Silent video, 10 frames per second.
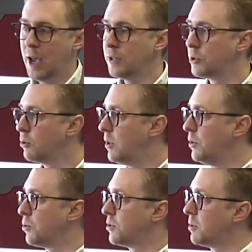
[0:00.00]
And so
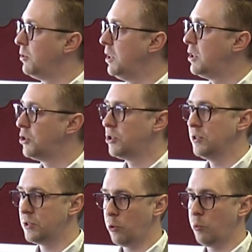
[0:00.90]
these are some
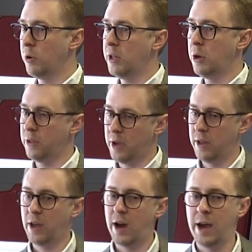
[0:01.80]
leakages that are really on
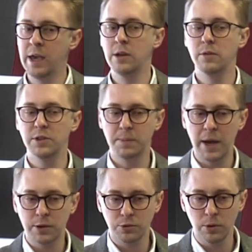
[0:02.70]
the high end of the
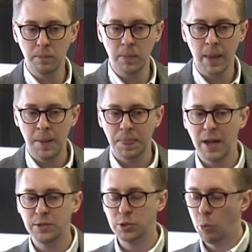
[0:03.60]
spectrum.
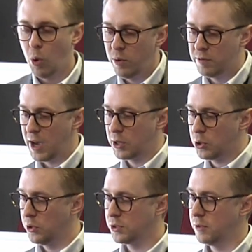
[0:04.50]
And so what we've got to
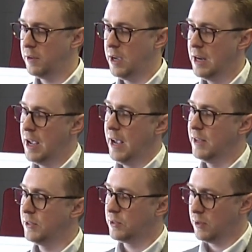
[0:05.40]
cultivate
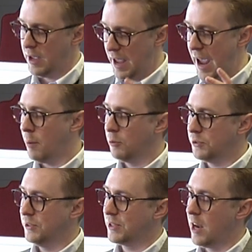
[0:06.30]
is
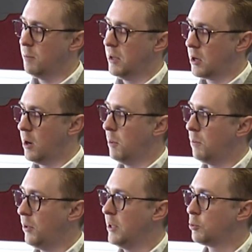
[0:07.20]
Hamilton's got to become the
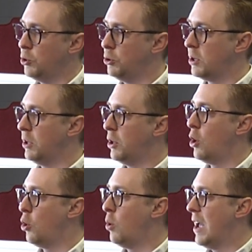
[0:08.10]
place where you can
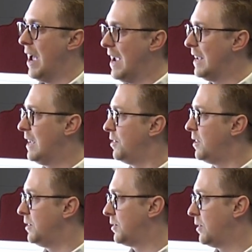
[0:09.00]
go and get
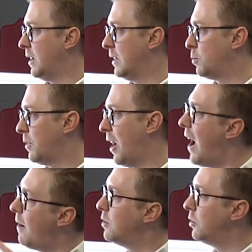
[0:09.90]
these things without
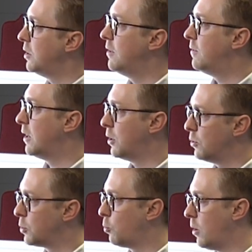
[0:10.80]
having to leave and go
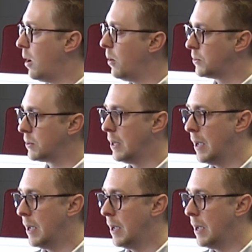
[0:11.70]
somewhere else.